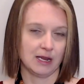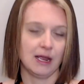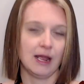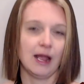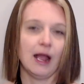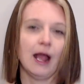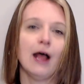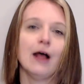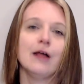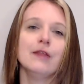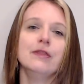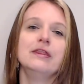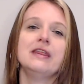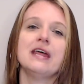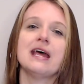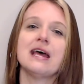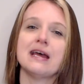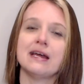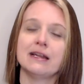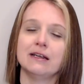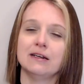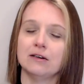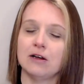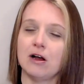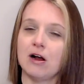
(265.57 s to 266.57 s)

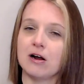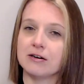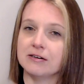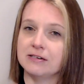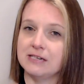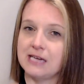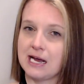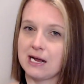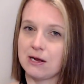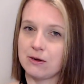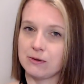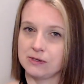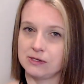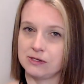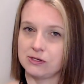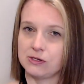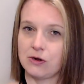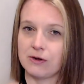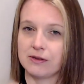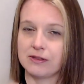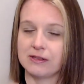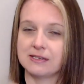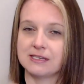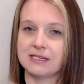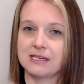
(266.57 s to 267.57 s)
Then our downs are
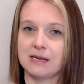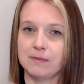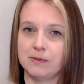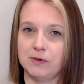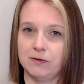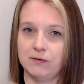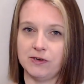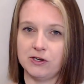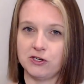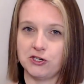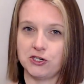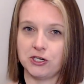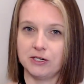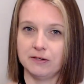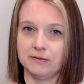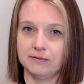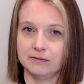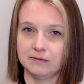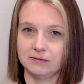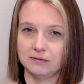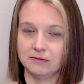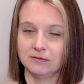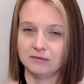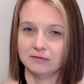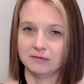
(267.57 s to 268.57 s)
the subdivision,
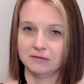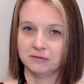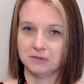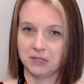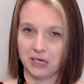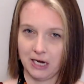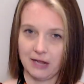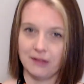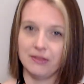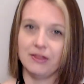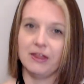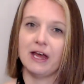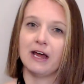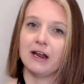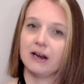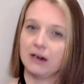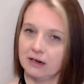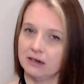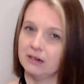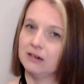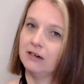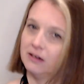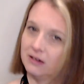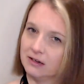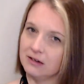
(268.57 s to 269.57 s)
and then
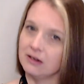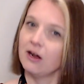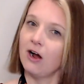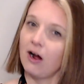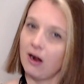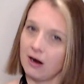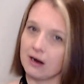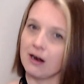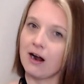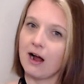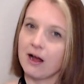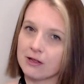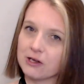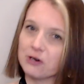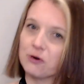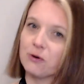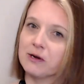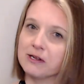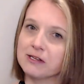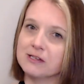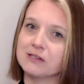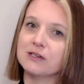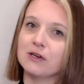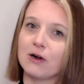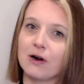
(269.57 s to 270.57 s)
our other
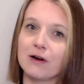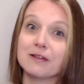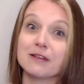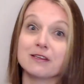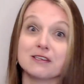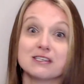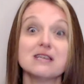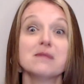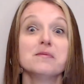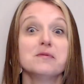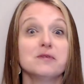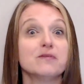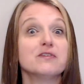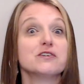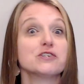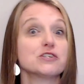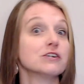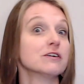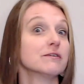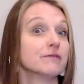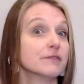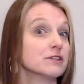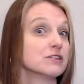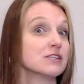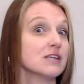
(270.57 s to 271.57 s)
ones are the subdivision of
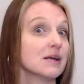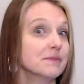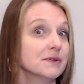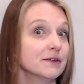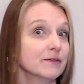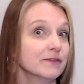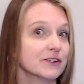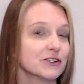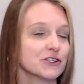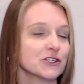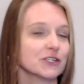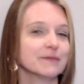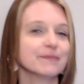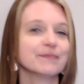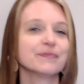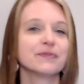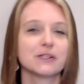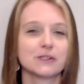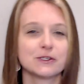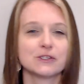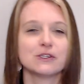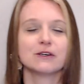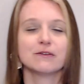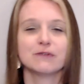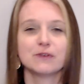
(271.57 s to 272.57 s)
the subdivision.
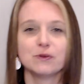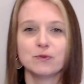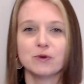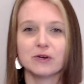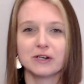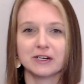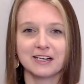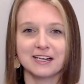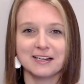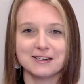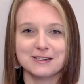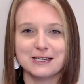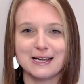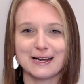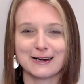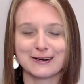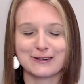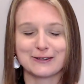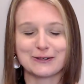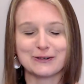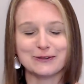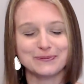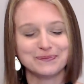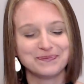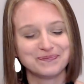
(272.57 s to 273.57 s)
So if you want to get
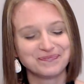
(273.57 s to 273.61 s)
technical.